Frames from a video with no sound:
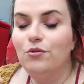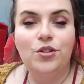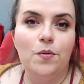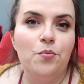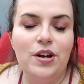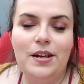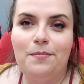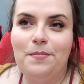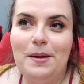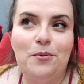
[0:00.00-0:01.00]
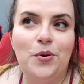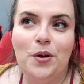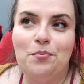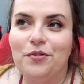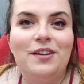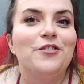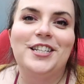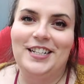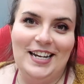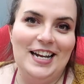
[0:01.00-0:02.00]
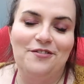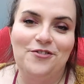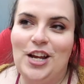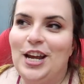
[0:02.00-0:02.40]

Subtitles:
also people who had previously lived